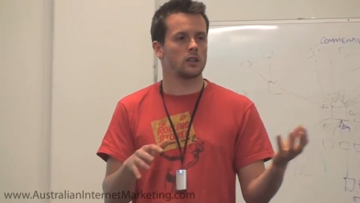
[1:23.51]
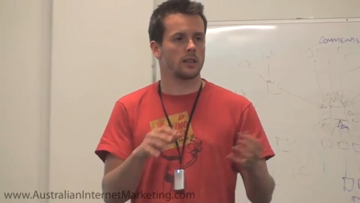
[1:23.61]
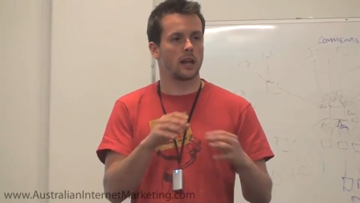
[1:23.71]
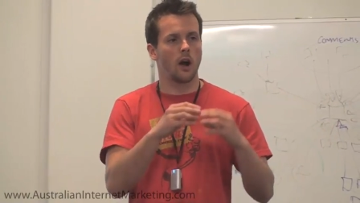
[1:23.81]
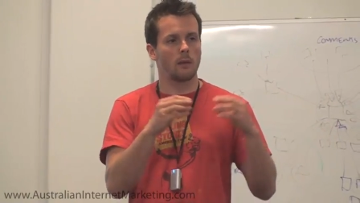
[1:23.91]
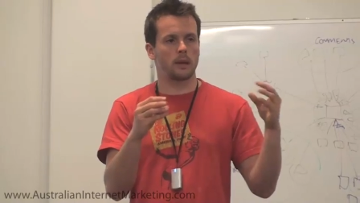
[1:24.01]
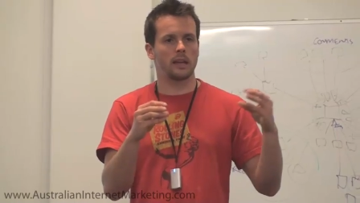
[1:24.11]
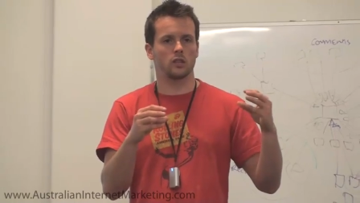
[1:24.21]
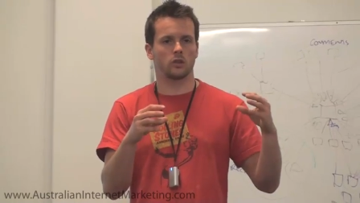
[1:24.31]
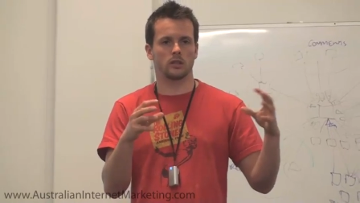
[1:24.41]
So that
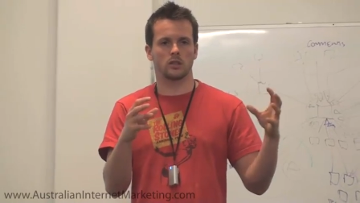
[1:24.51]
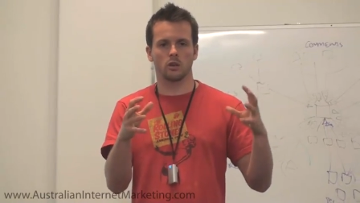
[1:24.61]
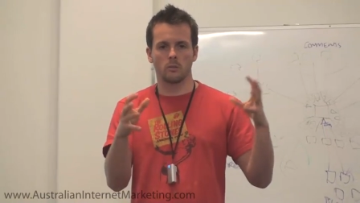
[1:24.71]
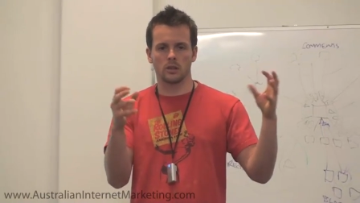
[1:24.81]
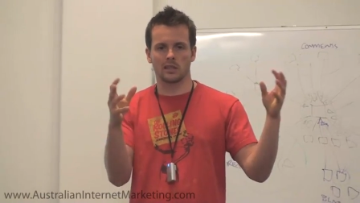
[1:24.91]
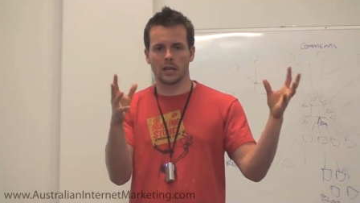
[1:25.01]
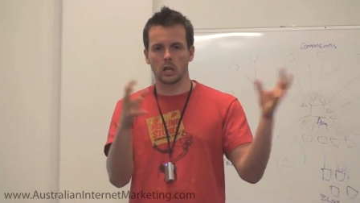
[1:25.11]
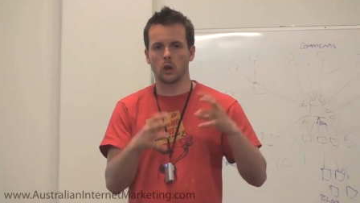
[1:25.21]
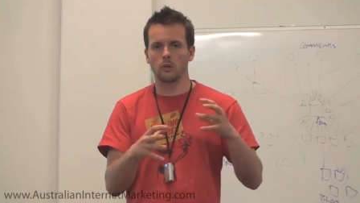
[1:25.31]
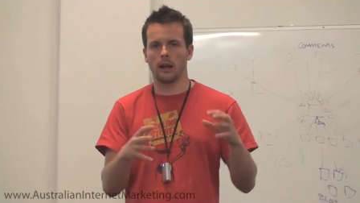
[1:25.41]
IP address, it's almost like
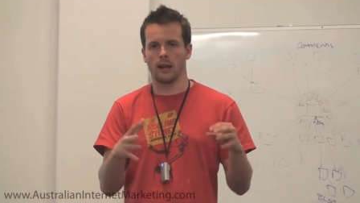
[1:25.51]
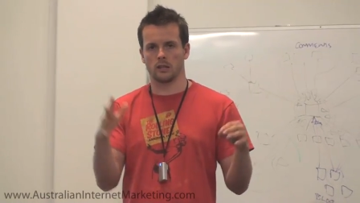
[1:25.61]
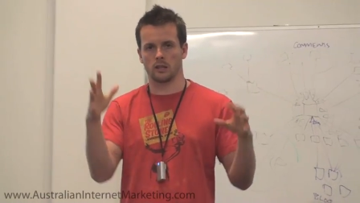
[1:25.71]
a locator,